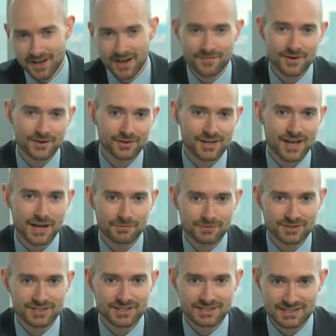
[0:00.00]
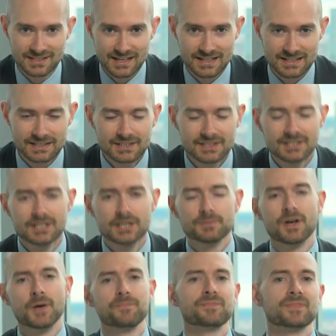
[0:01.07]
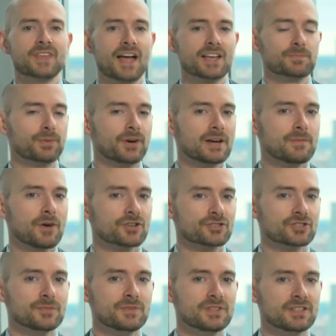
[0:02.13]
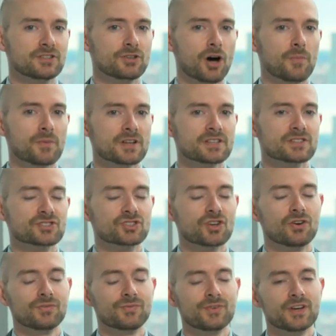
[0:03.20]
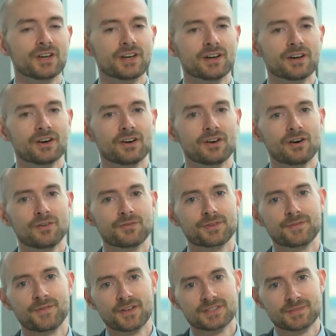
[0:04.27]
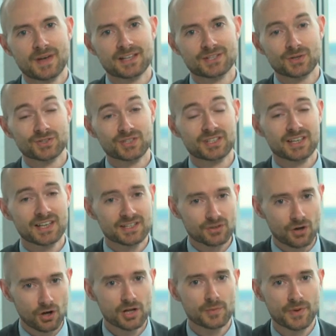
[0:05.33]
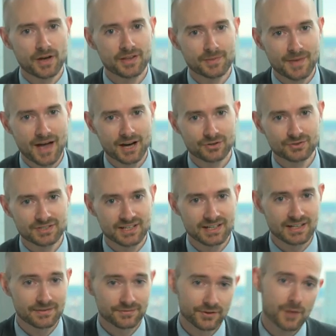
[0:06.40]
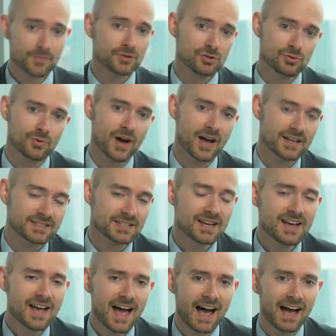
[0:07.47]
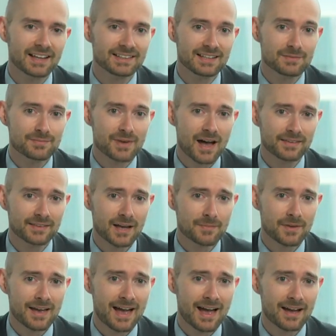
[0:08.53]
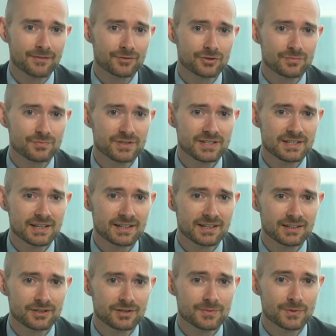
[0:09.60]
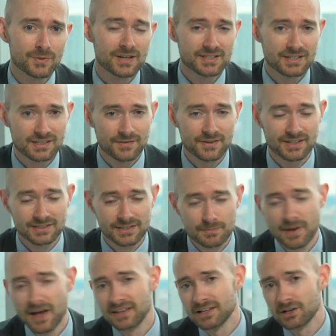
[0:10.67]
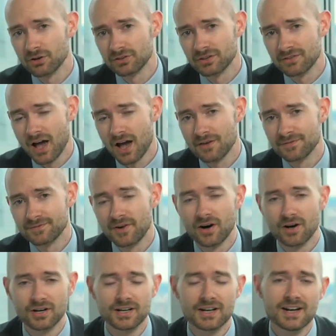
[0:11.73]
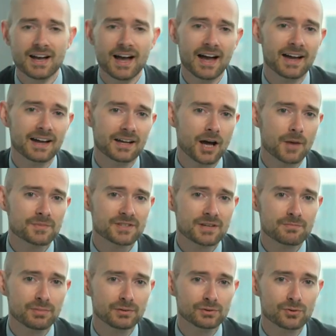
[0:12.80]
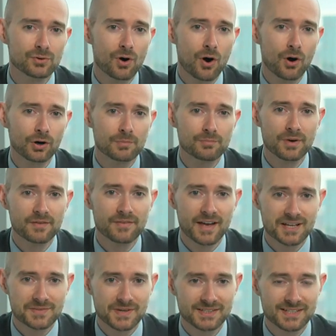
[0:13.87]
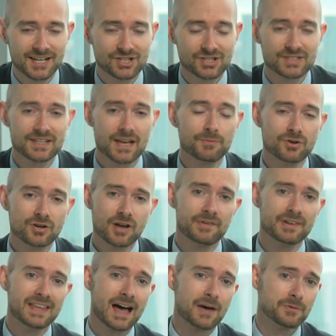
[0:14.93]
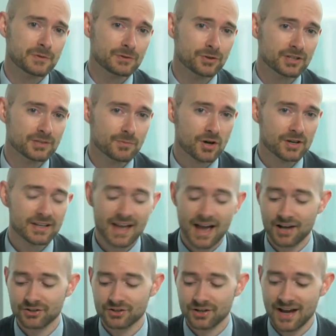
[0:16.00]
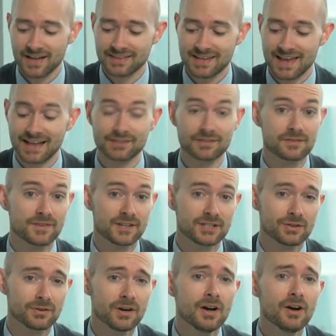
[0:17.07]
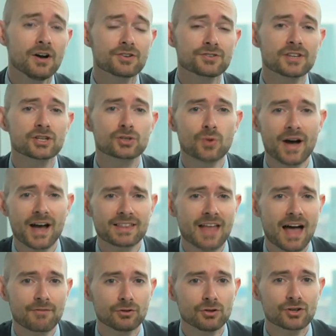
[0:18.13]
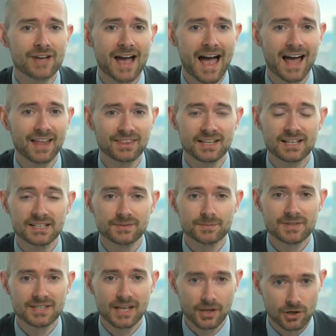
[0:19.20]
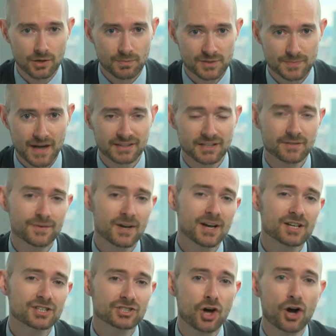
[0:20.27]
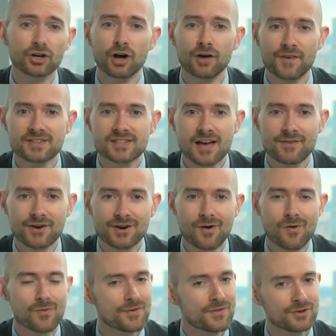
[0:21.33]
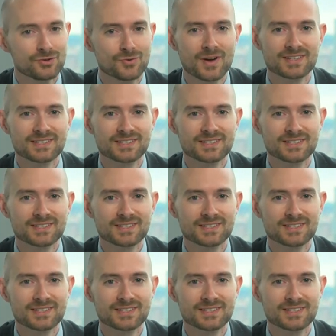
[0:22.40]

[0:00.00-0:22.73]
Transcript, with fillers: a very interesting day. But that's pretty much going to be the dominance of, uh, of the fundamentals today. It's all about the macro data from the US and the impact that might have could be uh, could be quite significant, depending on how far uh, it comes in below or above expectations. And we'll cover that when we look at the market calendar at the end of the video. So let's go ahead and have a look at things from a technical perspective, starting off as ever with the US